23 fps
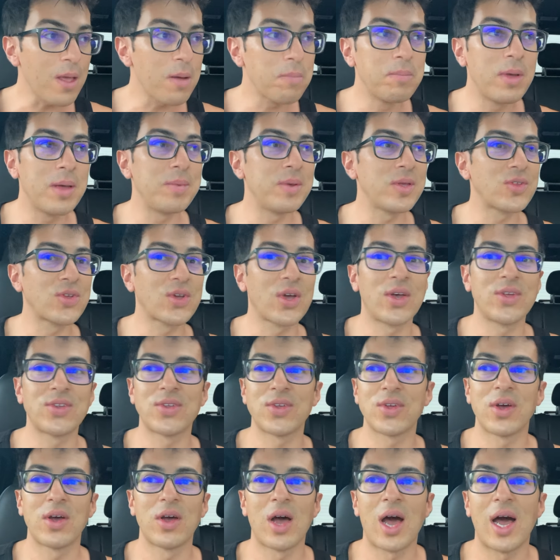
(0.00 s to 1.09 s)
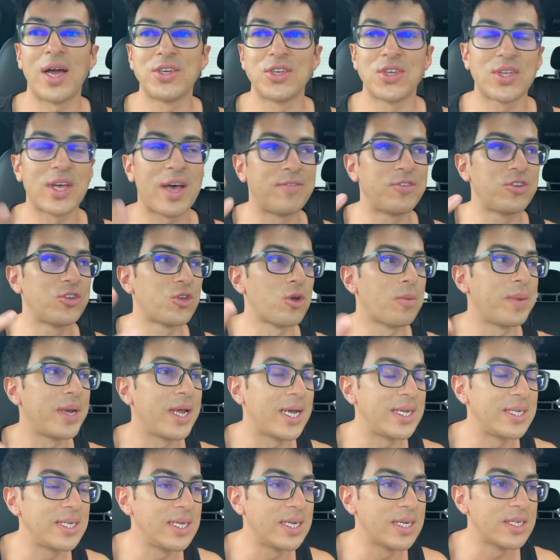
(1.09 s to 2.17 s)
Maybe it's because I just have so many
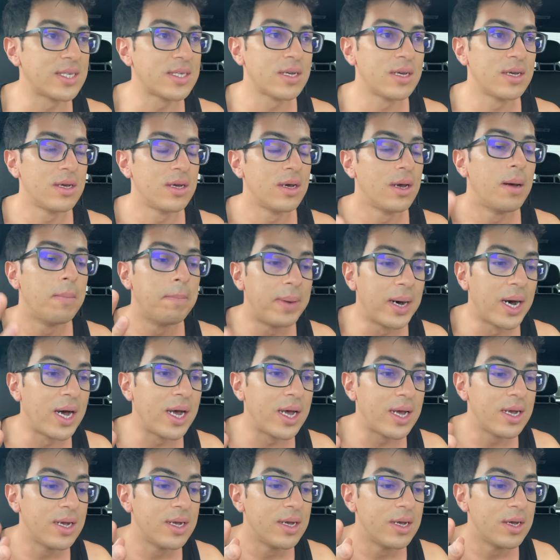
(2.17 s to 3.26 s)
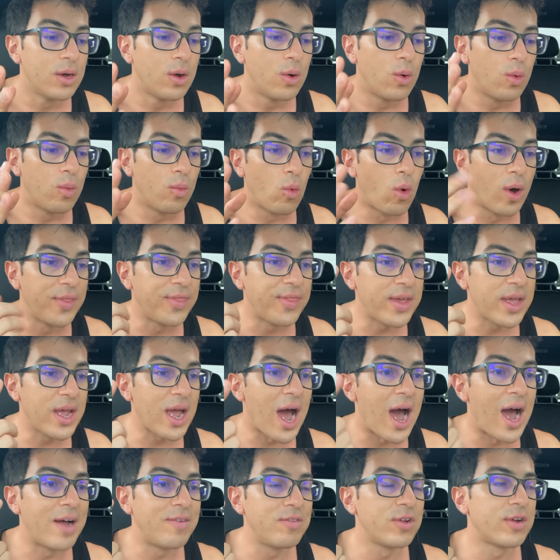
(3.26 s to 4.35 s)
ideas but one thing
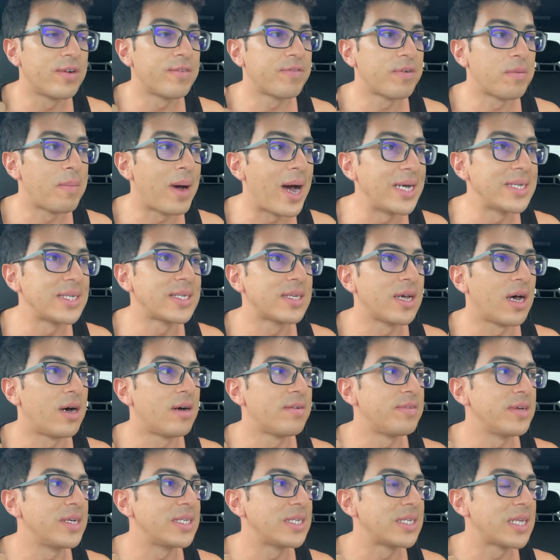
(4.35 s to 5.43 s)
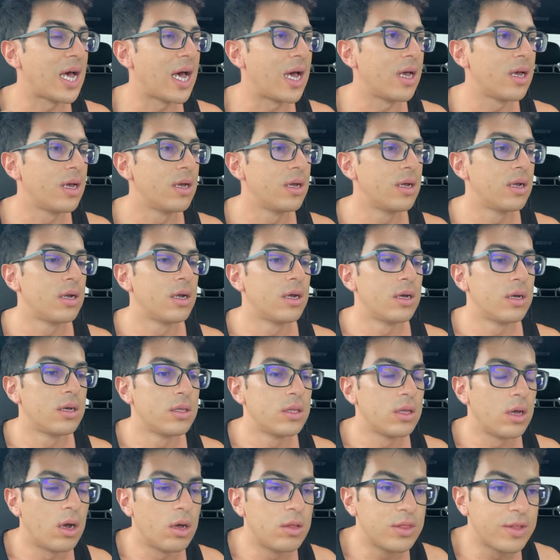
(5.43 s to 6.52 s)
I've learned for myself is that
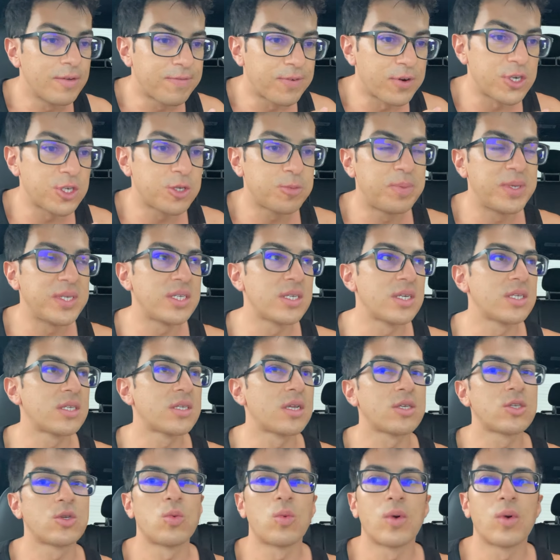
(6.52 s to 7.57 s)
the first business doesn't